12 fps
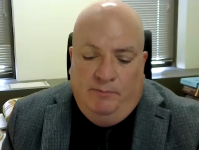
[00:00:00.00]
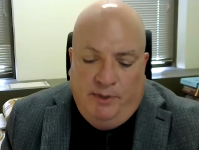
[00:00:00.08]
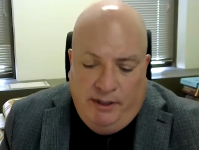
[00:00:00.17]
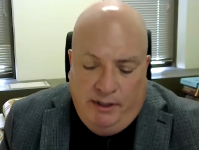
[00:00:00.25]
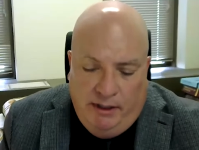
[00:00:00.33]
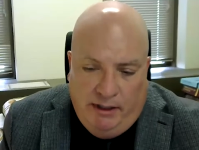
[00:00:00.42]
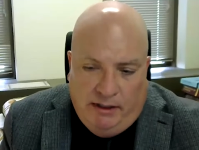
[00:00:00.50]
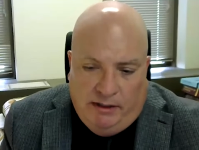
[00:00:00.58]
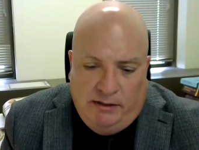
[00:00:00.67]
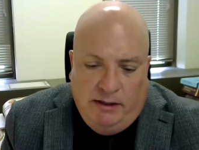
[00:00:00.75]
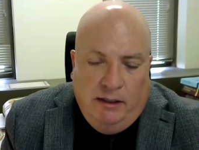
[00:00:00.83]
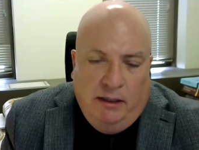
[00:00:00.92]
But it
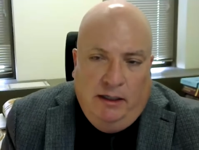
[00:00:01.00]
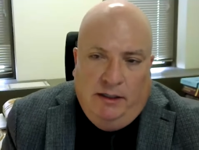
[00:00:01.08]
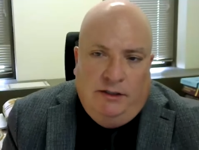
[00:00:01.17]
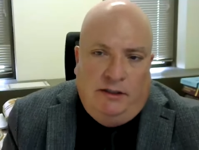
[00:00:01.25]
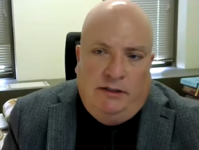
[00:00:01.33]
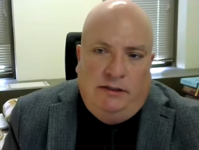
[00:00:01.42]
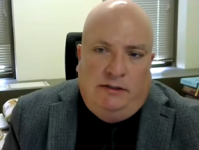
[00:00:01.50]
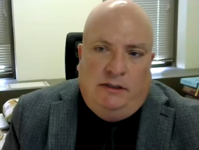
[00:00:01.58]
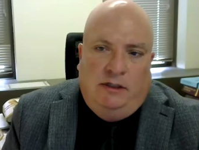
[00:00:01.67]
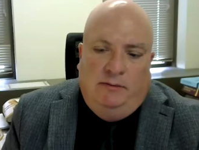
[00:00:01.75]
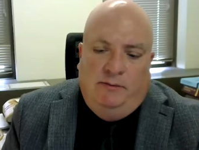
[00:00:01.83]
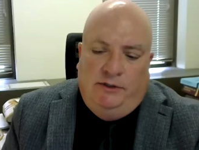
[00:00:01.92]
is. And Justice
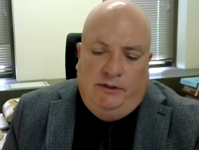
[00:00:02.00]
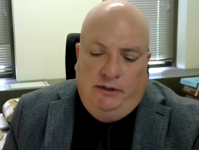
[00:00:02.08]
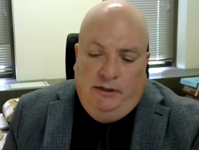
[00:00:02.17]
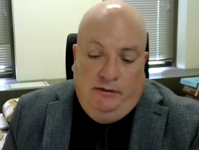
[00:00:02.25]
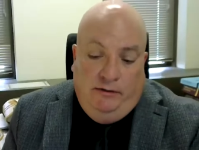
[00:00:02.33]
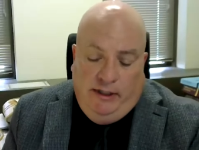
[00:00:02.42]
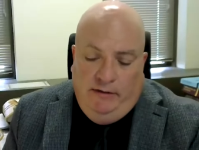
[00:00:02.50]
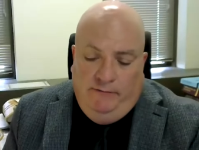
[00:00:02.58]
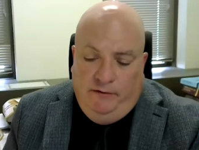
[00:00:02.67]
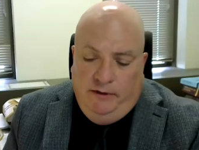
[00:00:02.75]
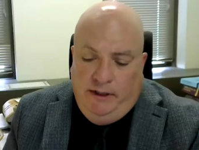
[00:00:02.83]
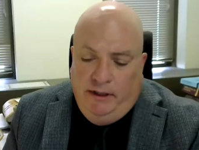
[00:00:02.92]
Thomas, and
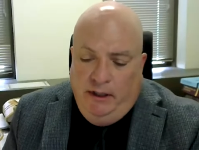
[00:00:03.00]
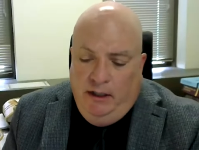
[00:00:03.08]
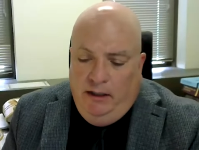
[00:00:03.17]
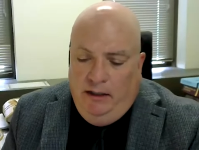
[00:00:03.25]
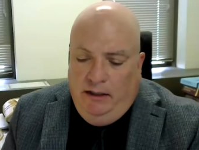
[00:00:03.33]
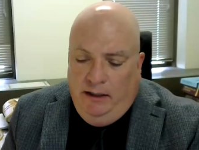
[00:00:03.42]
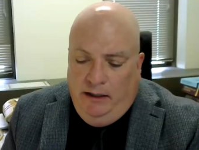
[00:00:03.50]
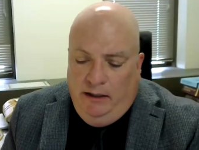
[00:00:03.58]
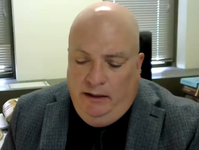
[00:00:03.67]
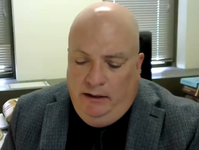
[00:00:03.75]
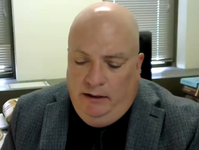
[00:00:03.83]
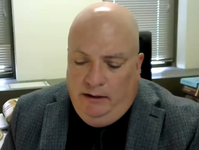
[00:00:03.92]
thankfully,
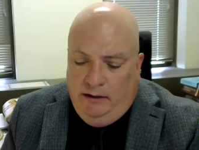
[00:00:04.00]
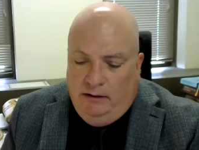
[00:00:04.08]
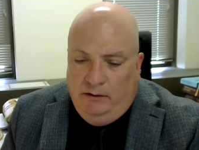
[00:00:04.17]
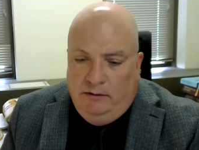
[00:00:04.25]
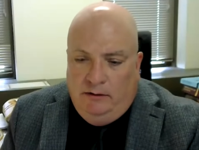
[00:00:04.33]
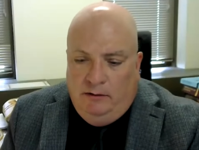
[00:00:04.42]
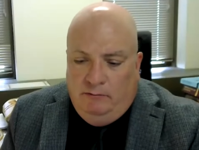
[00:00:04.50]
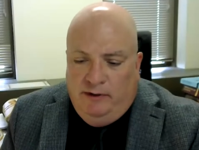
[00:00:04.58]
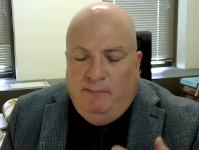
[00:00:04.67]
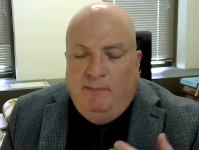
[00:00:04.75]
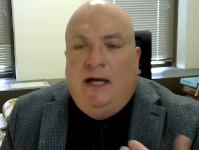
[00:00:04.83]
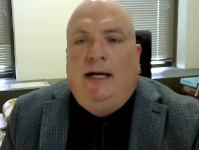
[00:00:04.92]
a, uh, a
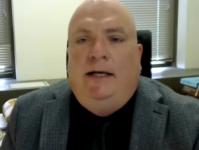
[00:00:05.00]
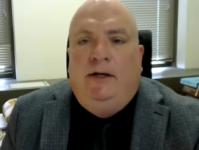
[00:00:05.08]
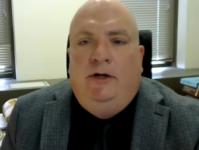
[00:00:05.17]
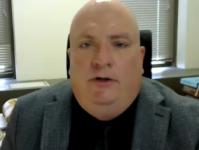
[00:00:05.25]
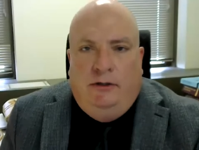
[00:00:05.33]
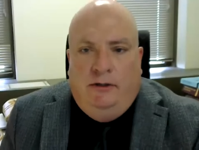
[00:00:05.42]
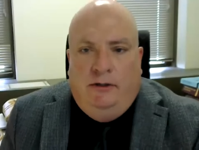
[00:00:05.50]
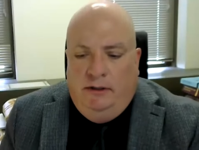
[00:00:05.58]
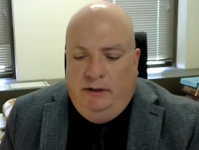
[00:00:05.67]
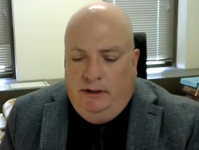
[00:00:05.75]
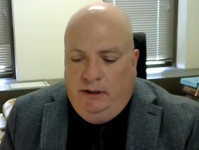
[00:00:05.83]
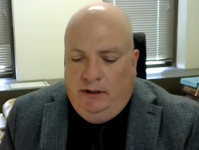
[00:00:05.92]
reminder
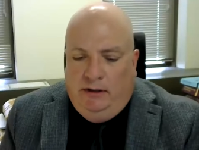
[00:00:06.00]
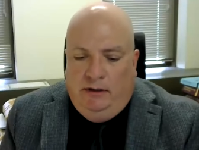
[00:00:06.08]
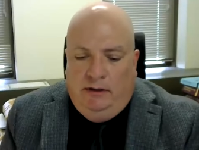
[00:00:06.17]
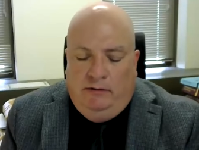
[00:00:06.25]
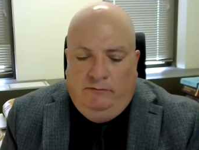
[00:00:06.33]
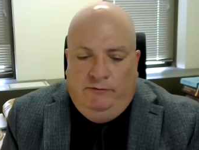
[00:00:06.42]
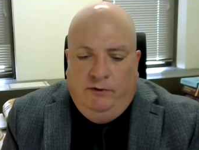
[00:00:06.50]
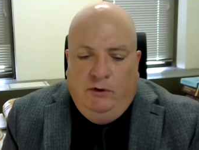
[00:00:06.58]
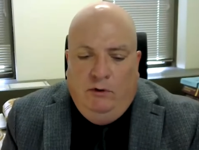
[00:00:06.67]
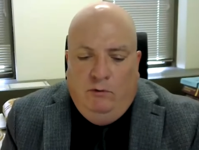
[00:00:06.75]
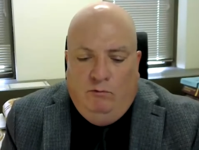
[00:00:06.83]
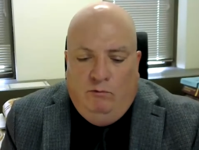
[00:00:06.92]
uh, of
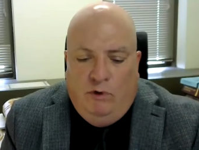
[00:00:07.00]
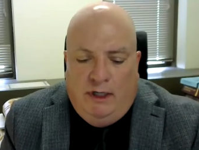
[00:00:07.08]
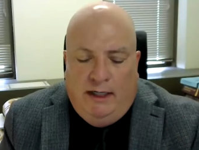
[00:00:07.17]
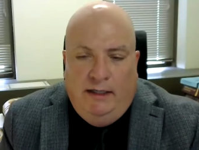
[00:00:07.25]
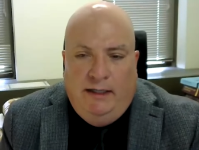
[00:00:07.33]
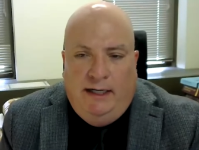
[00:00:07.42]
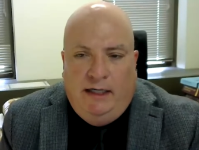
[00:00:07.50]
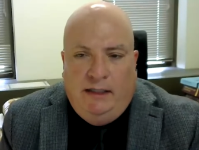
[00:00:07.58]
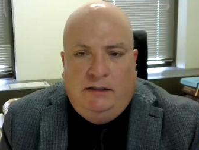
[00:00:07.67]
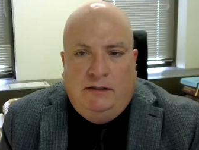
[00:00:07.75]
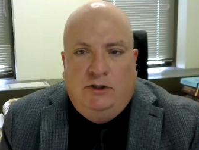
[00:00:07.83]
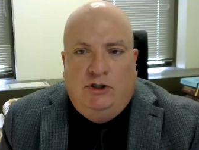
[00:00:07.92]
why
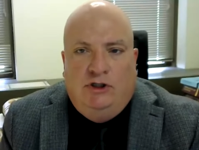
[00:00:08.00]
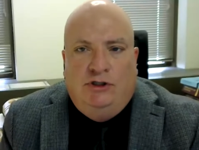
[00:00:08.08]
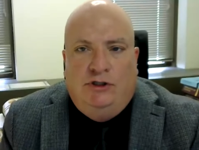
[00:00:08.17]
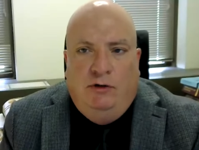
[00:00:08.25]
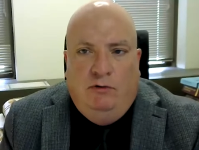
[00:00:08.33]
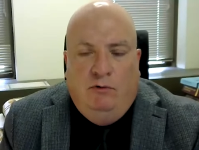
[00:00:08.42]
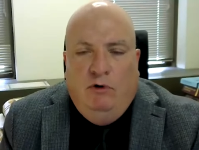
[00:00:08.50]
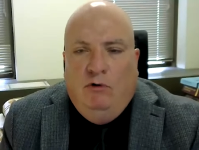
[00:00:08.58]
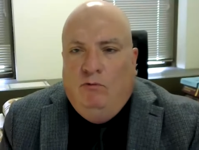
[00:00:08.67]
that's so,